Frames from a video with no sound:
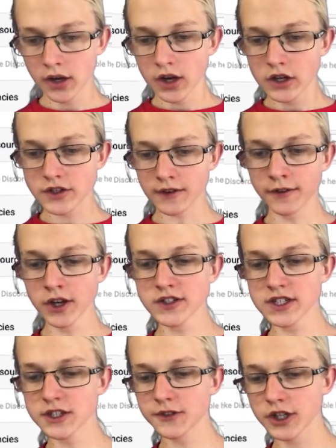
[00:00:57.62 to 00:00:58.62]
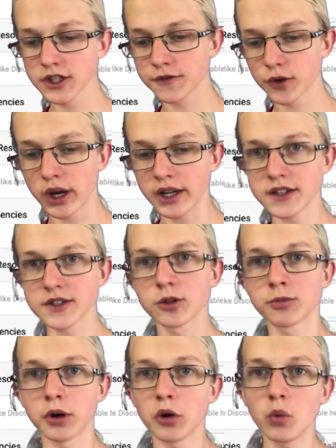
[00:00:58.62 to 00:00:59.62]
So first things first, for our Discord
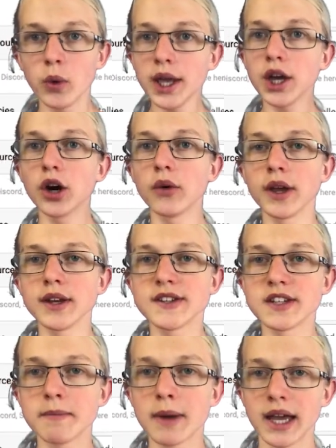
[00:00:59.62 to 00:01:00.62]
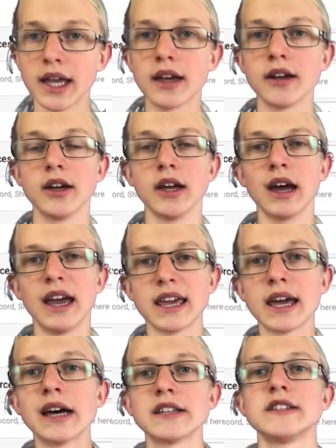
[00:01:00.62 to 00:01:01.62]
bot, we're going to make a
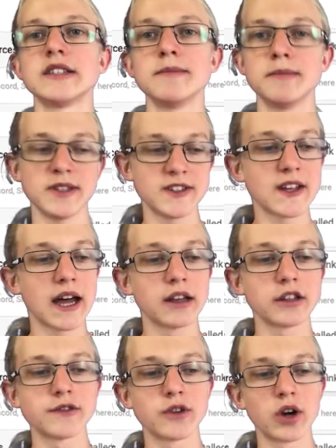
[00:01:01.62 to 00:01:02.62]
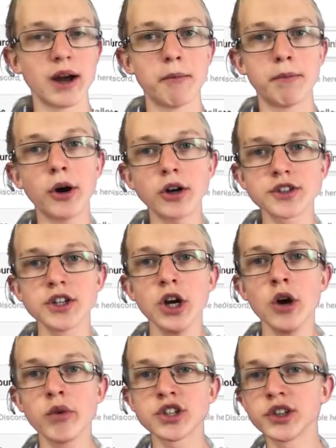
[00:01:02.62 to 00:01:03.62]
custom status for our bot,
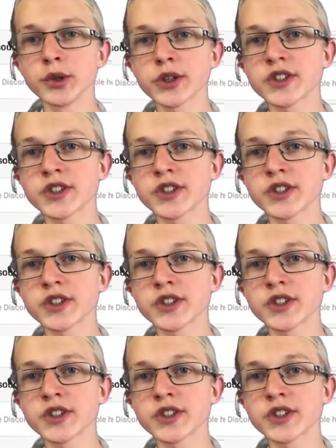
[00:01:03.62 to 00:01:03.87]
which looks